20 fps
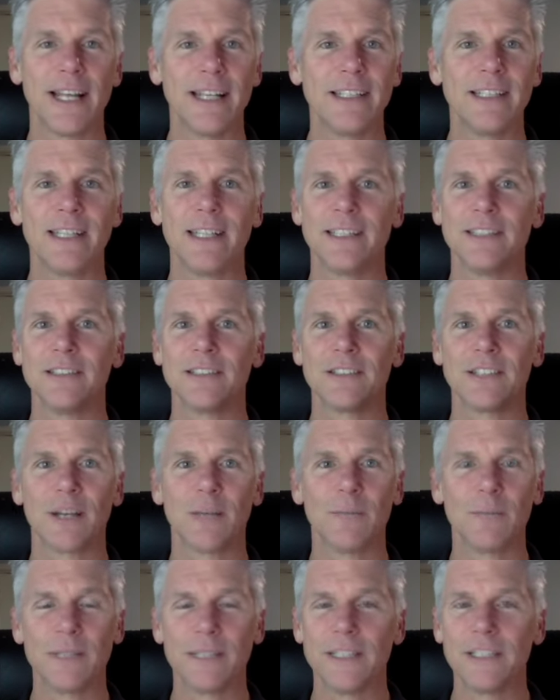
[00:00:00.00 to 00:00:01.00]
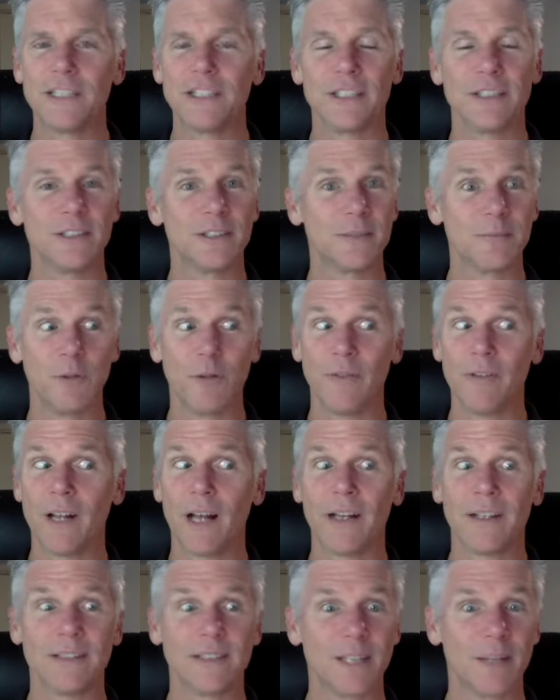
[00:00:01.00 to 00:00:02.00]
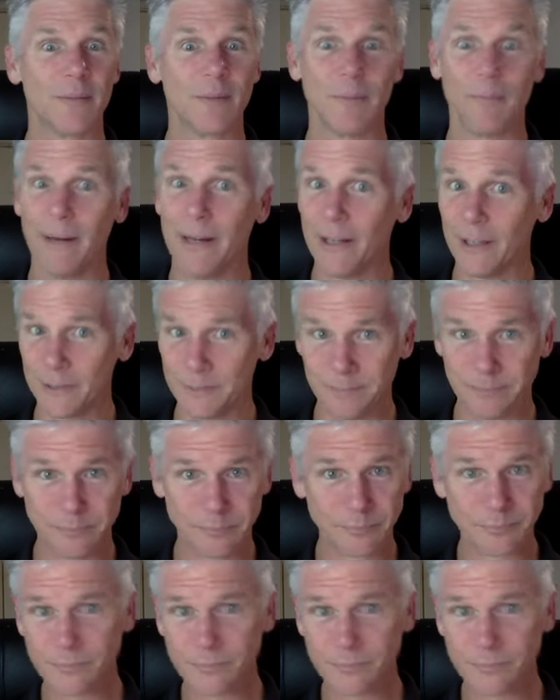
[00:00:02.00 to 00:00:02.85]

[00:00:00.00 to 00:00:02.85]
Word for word: endings, completions, moving on to something better.